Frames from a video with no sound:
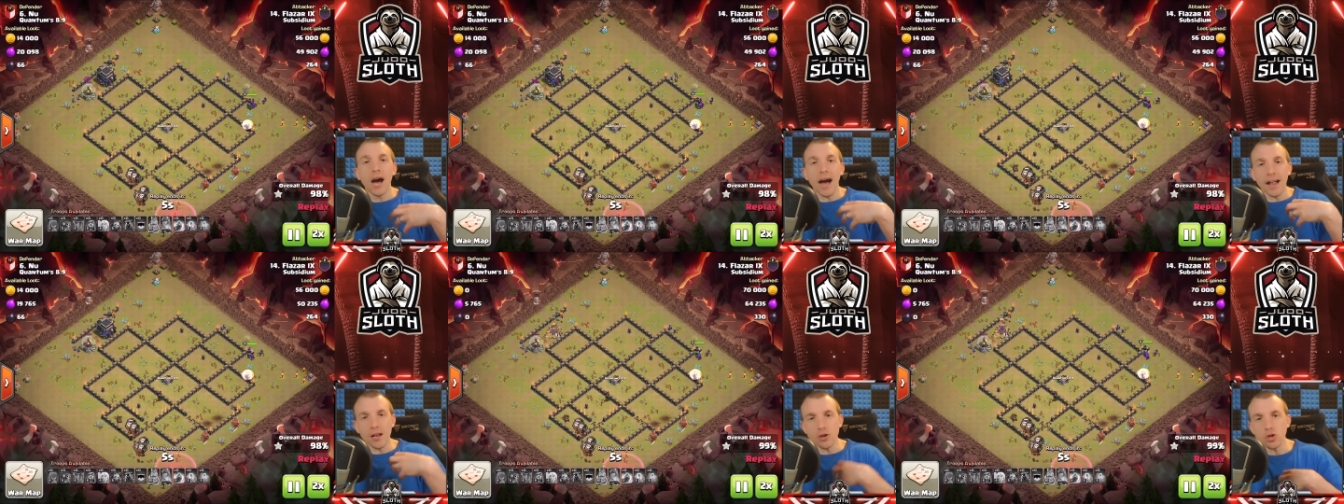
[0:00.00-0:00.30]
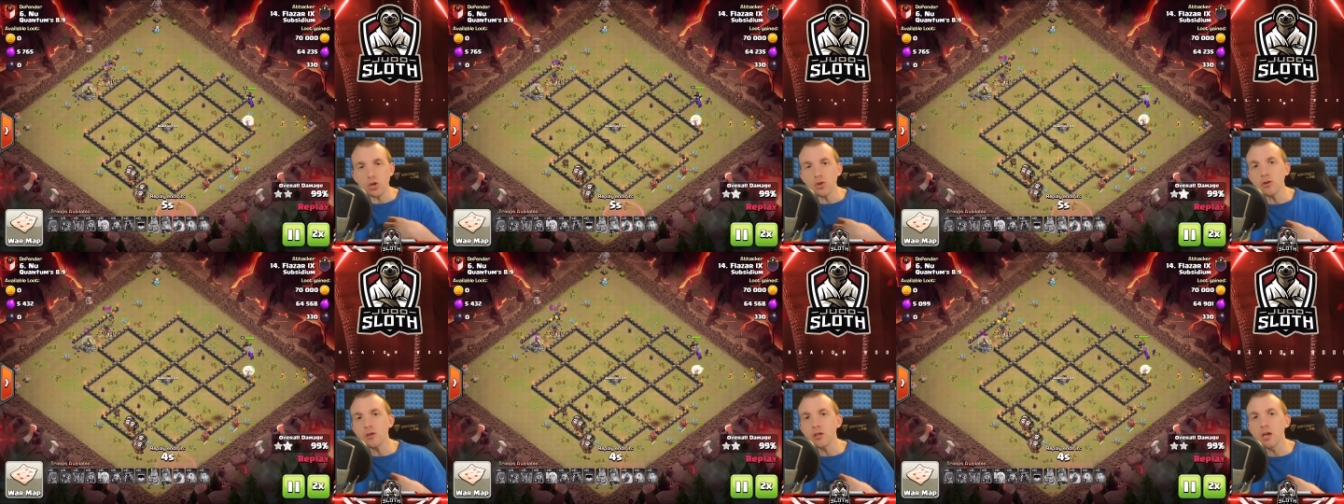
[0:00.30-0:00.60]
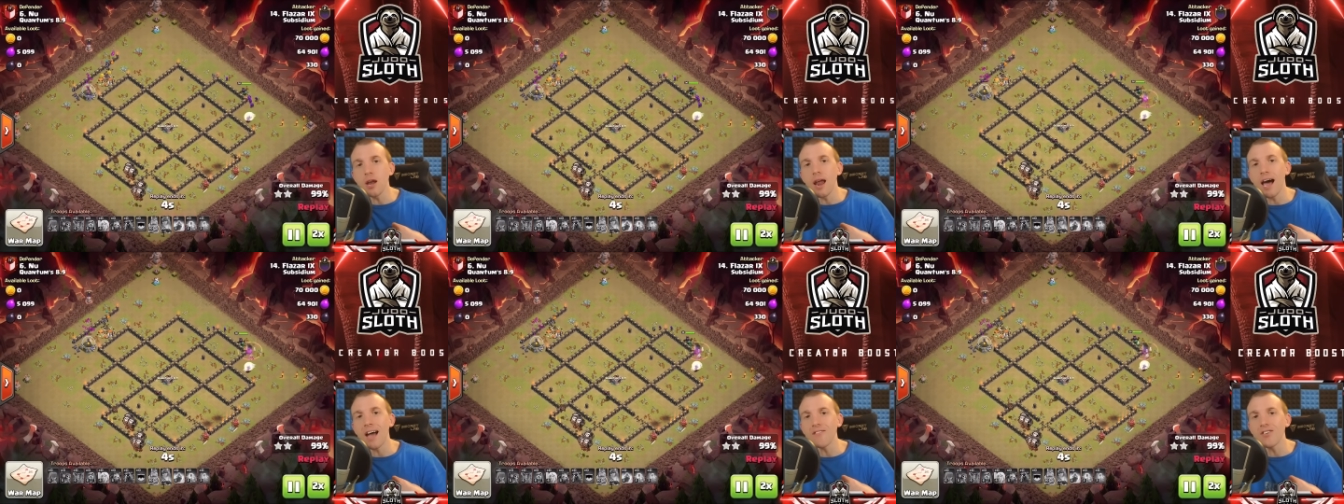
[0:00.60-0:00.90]
I'll show you
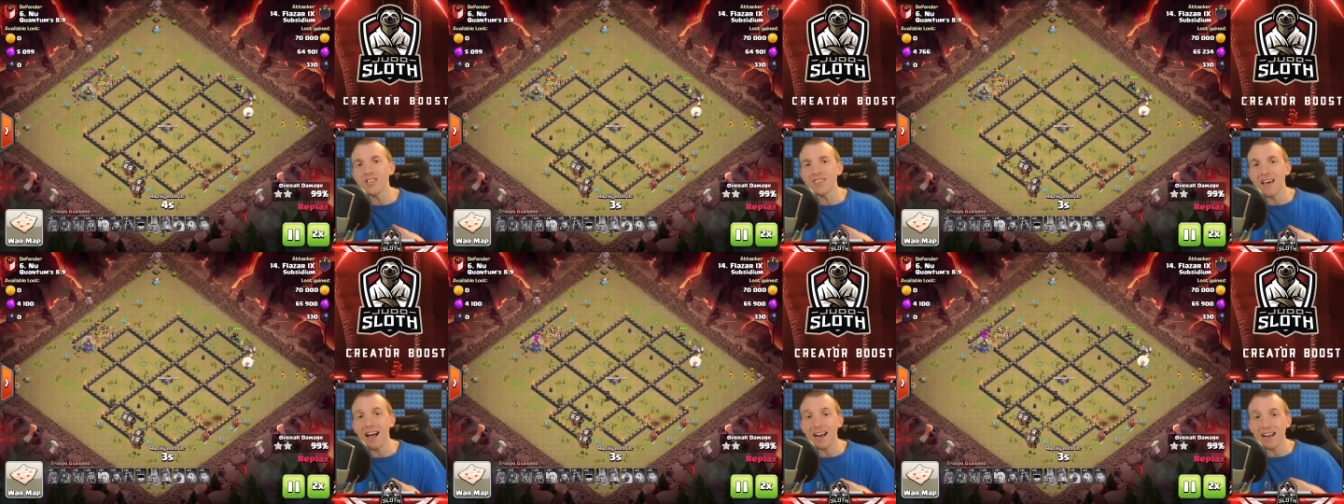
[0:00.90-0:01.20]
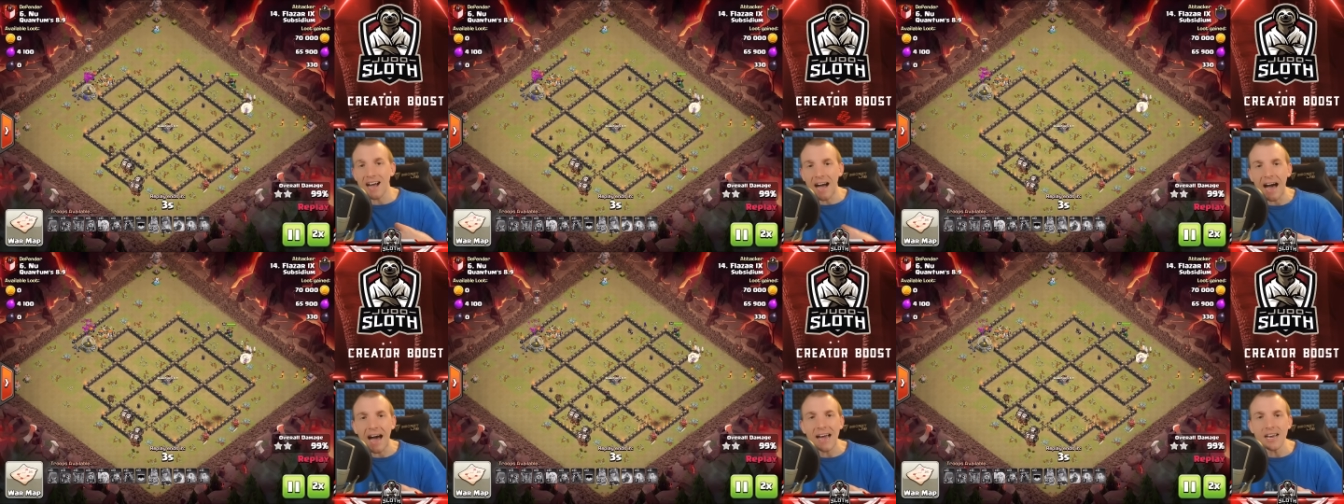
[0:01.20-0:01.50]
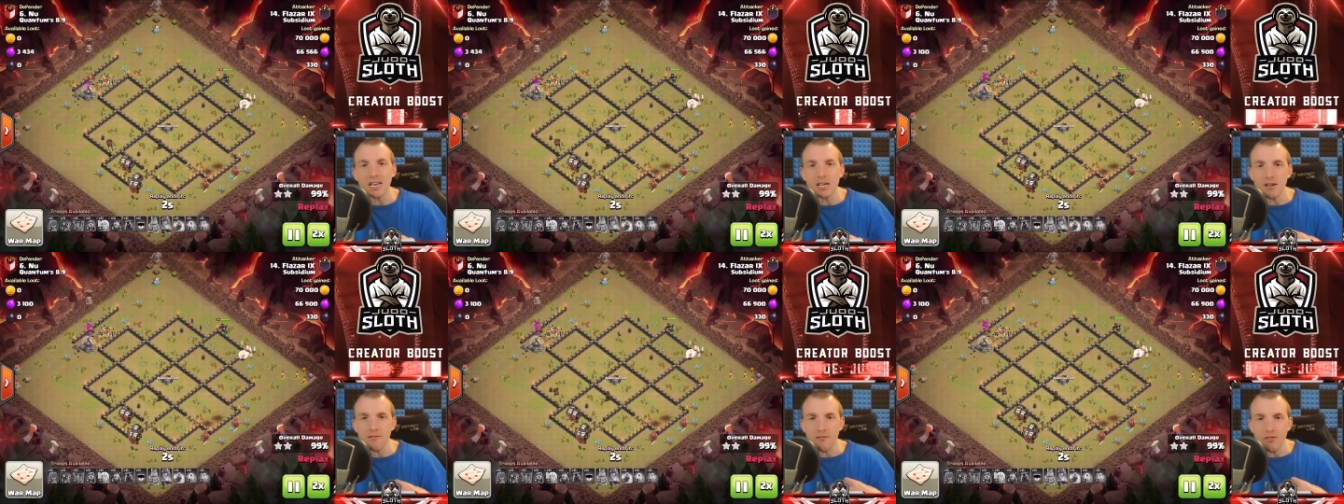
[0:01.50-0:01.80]
the live attack
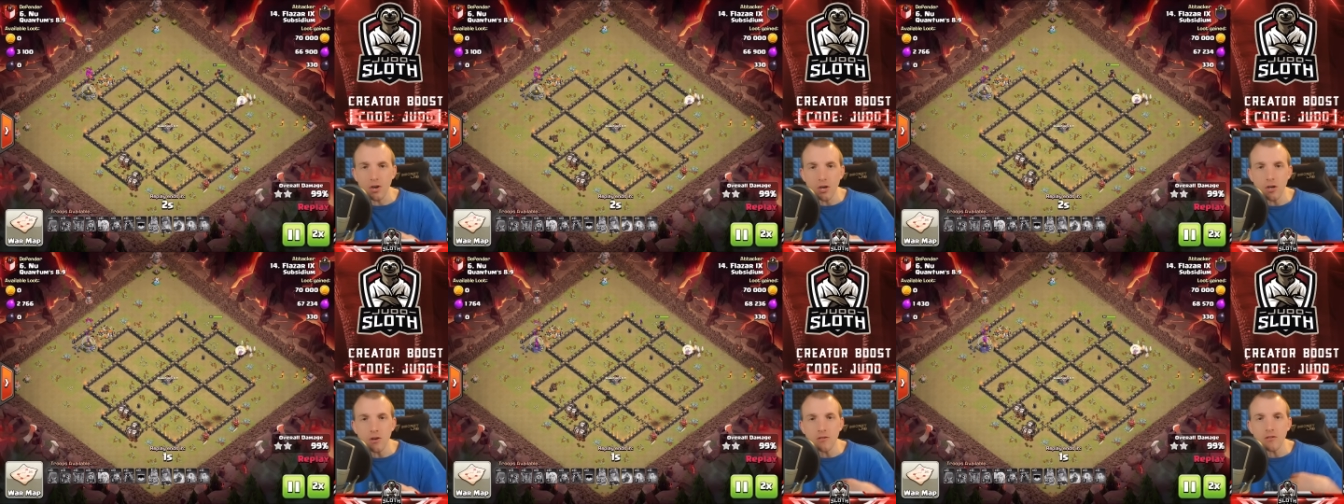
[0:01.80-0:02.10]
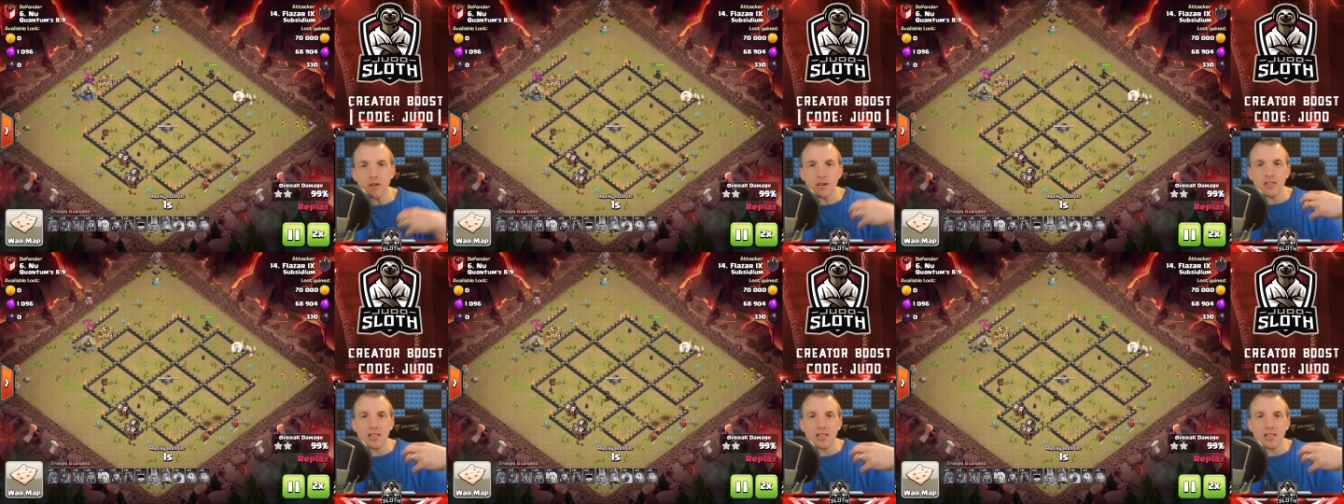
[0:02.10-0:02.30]
I did first,